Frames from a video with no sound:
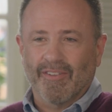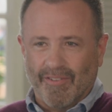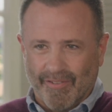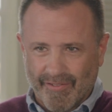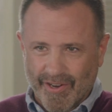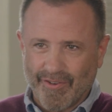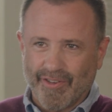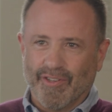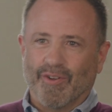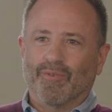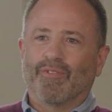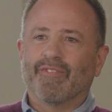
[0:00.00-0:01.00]
There you
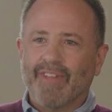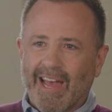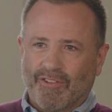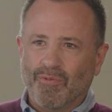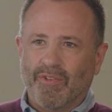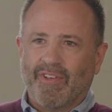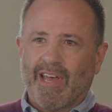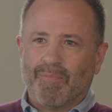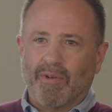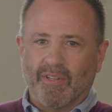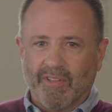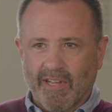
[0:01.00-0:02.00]
go. That's what's
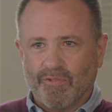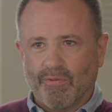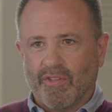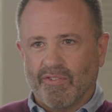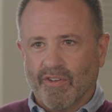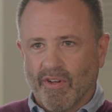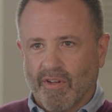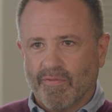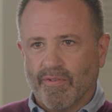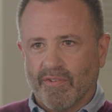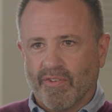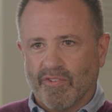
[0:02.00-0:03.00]
happening. That's what this
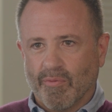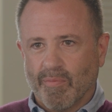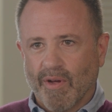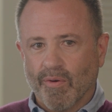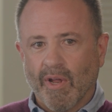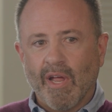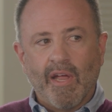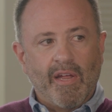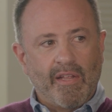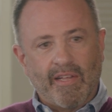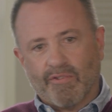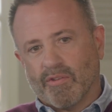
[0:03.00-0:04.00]
conference is about.
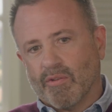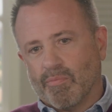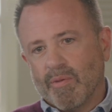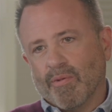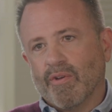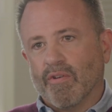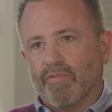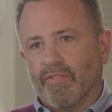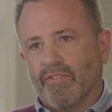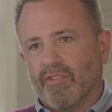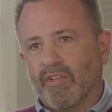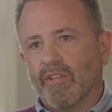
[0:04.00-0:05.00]
And that's what the people here are
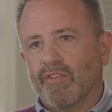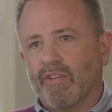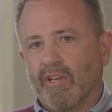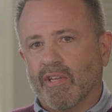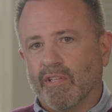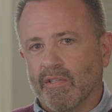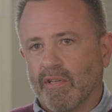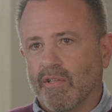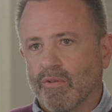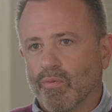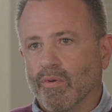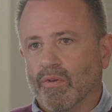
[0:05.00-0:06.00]
facilitating in, in
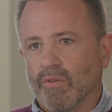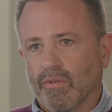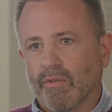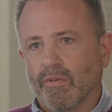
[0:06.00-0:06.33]
the world.